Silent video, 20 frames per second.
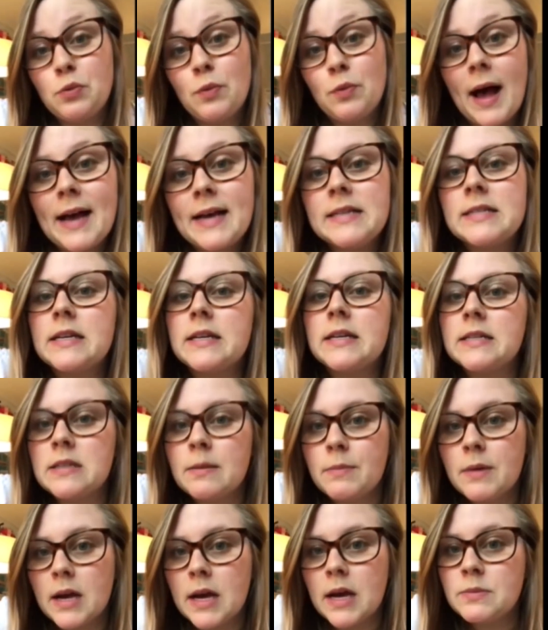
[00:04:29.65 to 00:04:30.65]
rises
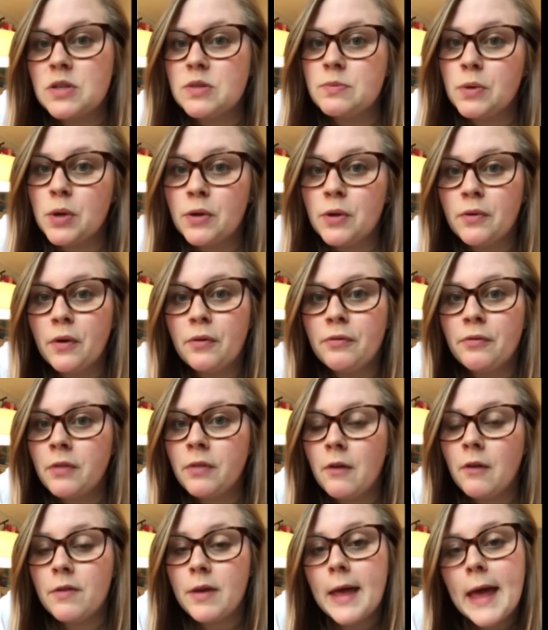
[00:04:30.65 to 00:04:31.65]
and becomes this beautiful
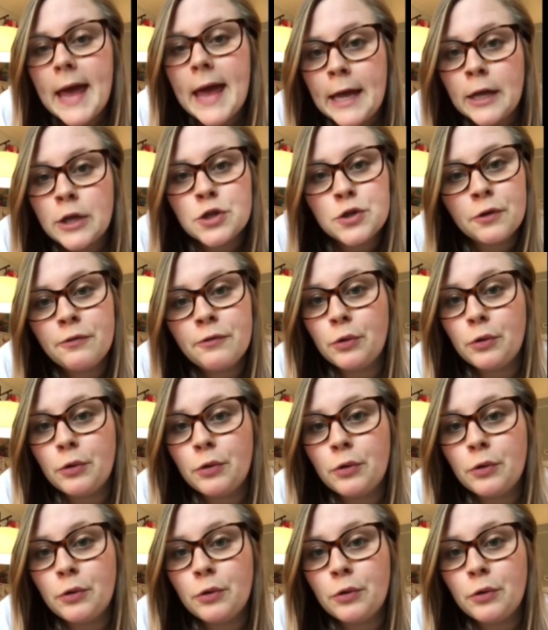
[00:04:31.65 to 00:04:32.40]
fluffy angel food